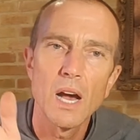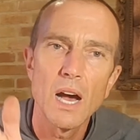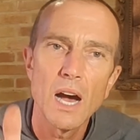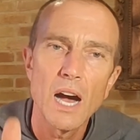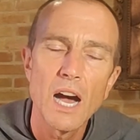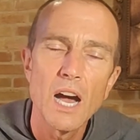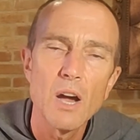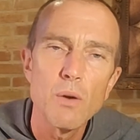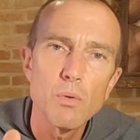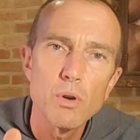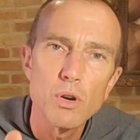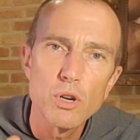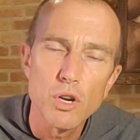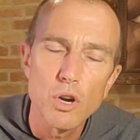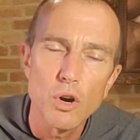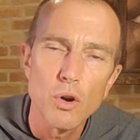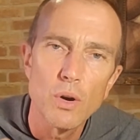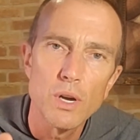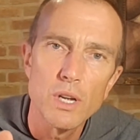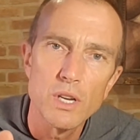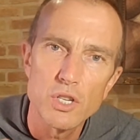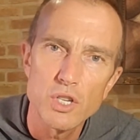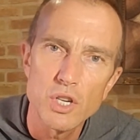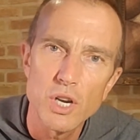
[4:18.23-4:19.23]
I will
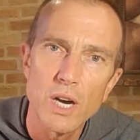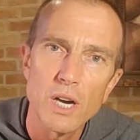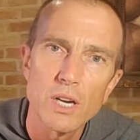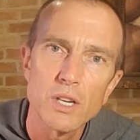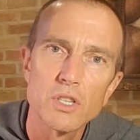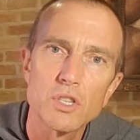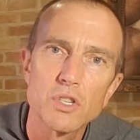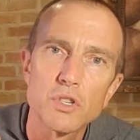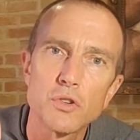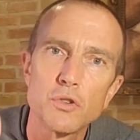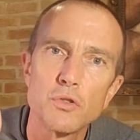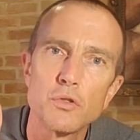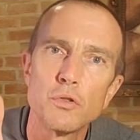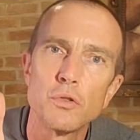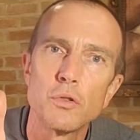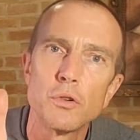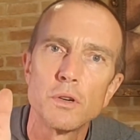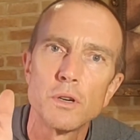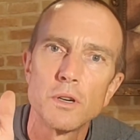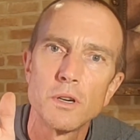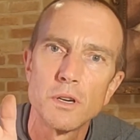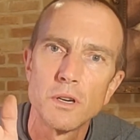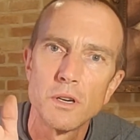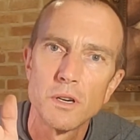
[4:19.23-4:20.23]
go and talk to
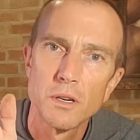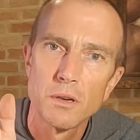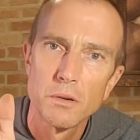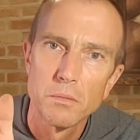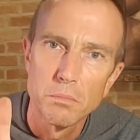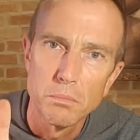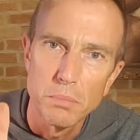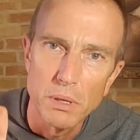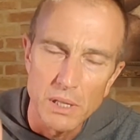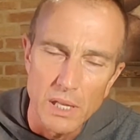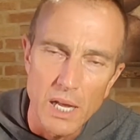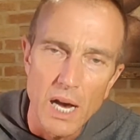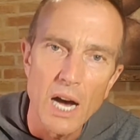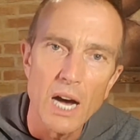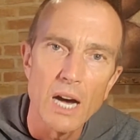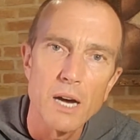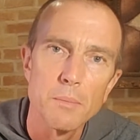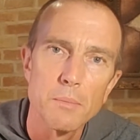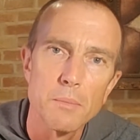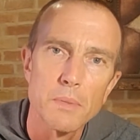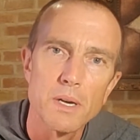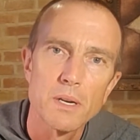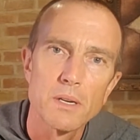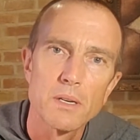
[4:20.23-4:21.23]

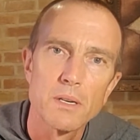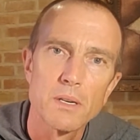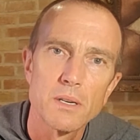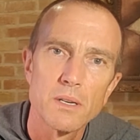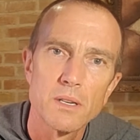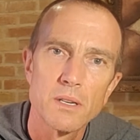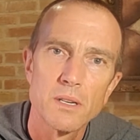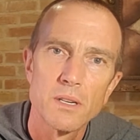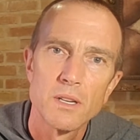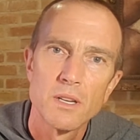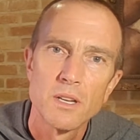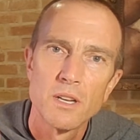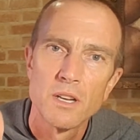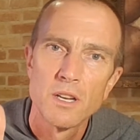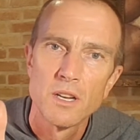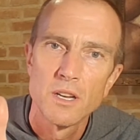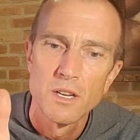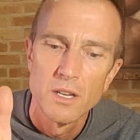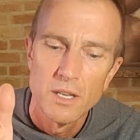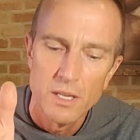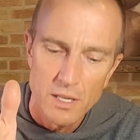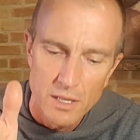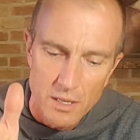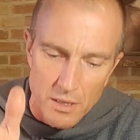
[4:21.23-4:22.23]
Balaam.
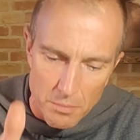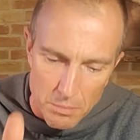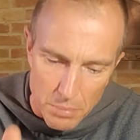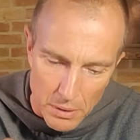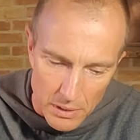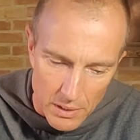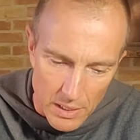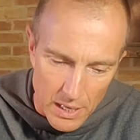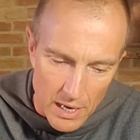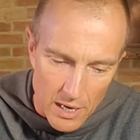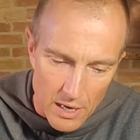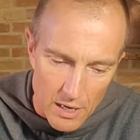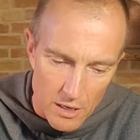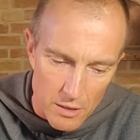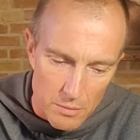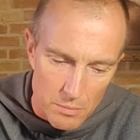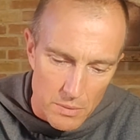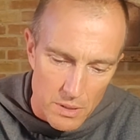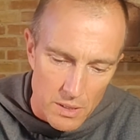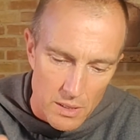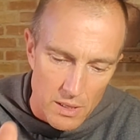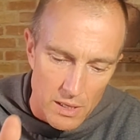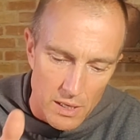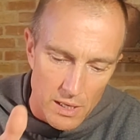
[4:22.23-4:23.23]

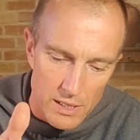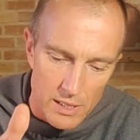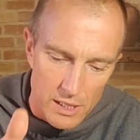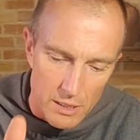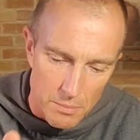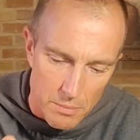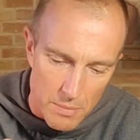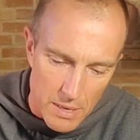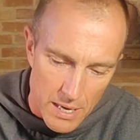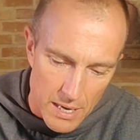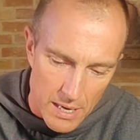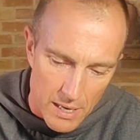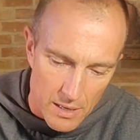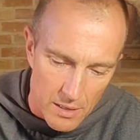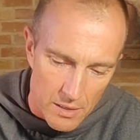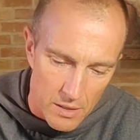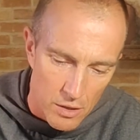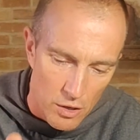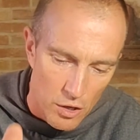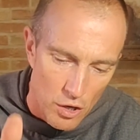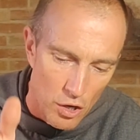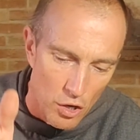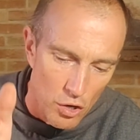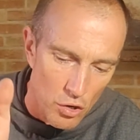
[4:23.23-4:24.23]
Balaam is a man
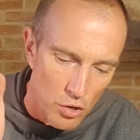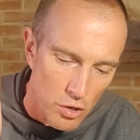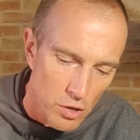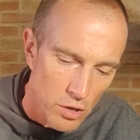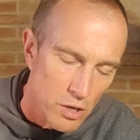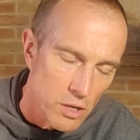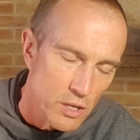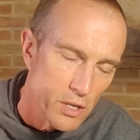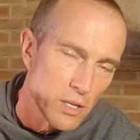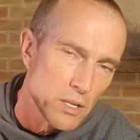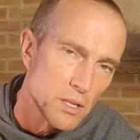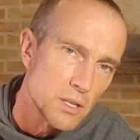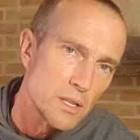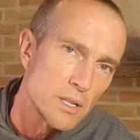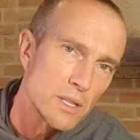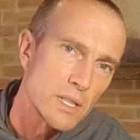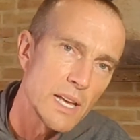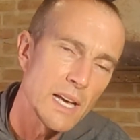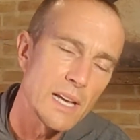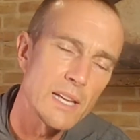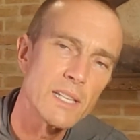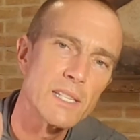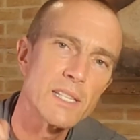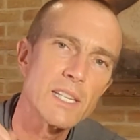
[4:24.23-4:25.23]

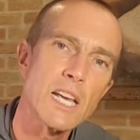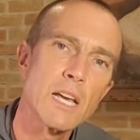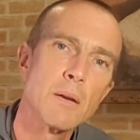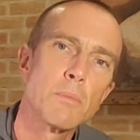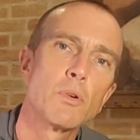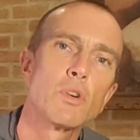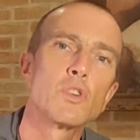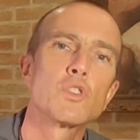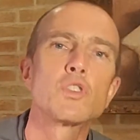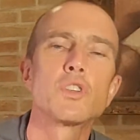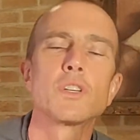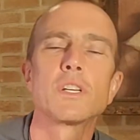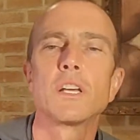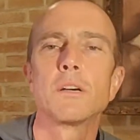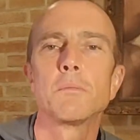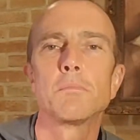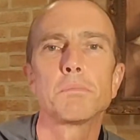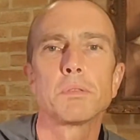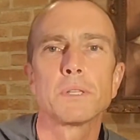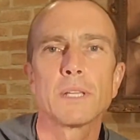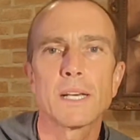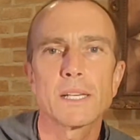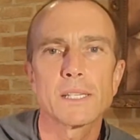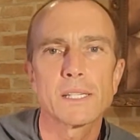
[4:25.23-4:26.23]
that is able to
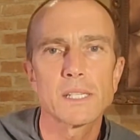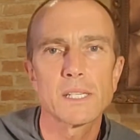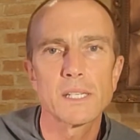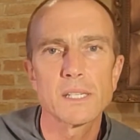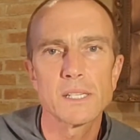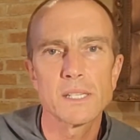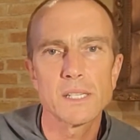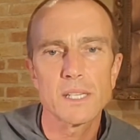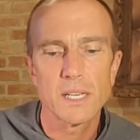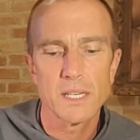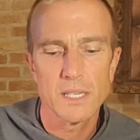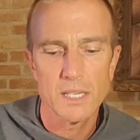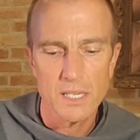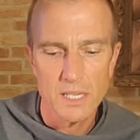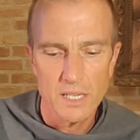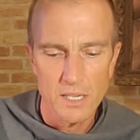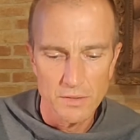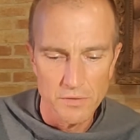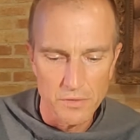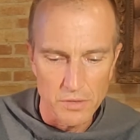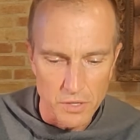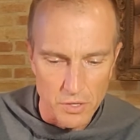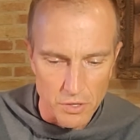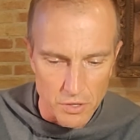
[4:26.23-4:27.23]
give blessings and to
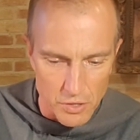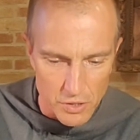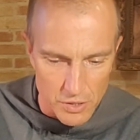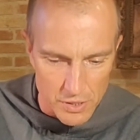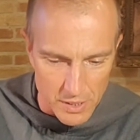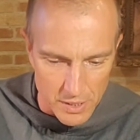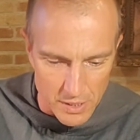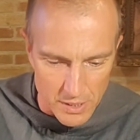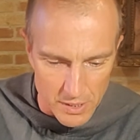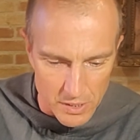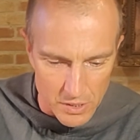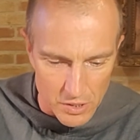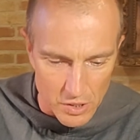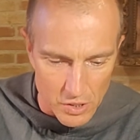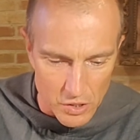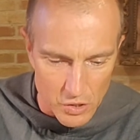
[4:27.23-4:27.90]
give curses.